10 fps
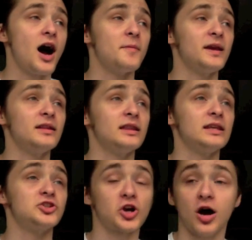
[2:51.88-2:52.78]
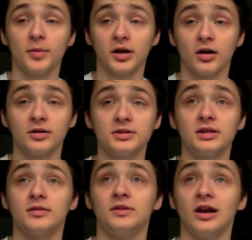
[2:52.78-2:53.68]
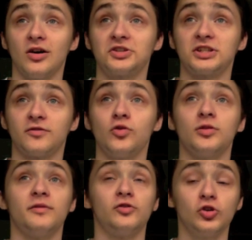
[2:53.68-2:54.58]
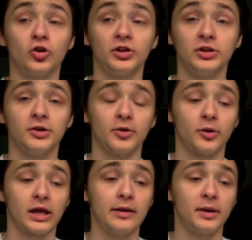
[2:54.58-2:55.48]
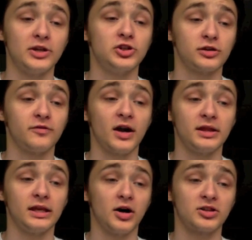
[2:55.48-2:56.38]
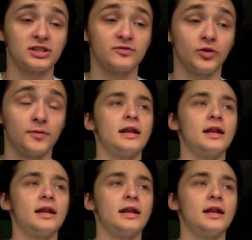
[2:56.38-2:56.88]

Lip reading: I mean, the Charmer cards and the artists for them, if you look on the Yu-Gi-Oh! Wikia page, you could find the artists for them.